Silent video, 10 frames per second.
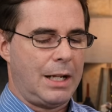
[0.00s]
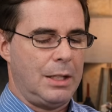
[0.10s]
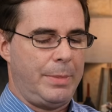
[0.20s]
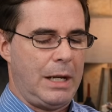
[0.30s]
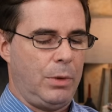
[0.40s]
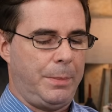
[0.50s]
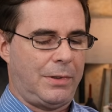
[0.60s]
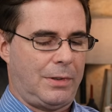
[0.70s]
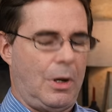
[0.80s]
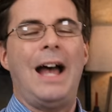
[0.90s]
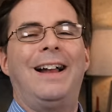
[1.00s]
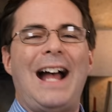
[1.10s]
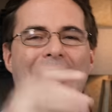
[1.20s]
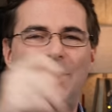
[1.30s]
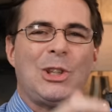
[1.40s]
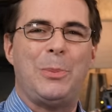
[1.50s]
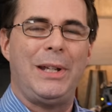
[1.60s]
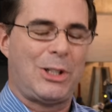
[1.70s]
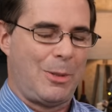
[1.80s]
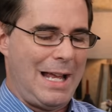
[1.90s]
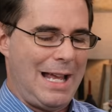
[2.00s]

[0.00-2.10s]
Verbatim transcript: on the box, whoops. Oh, I took the picture by